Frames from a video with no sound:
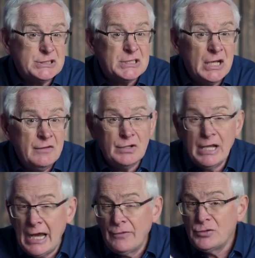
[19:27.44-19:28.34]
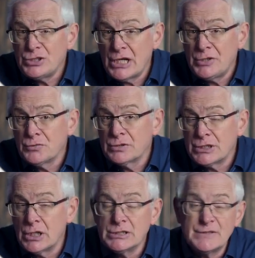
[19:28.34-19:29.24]
has delivered average annual
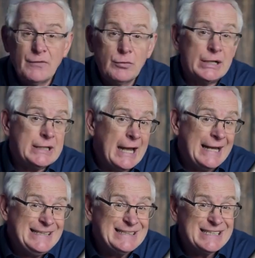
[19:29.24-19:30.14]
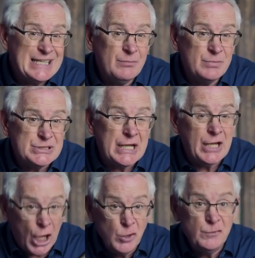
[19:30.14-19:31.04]
returns of around 8 to
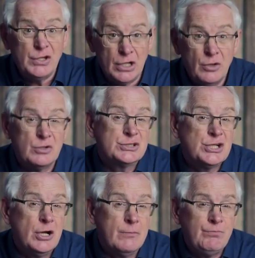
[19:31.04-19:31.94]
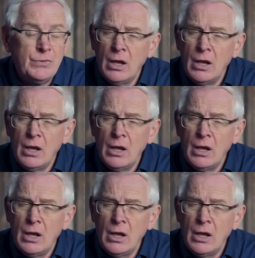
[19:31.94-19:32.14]
10% over the long term.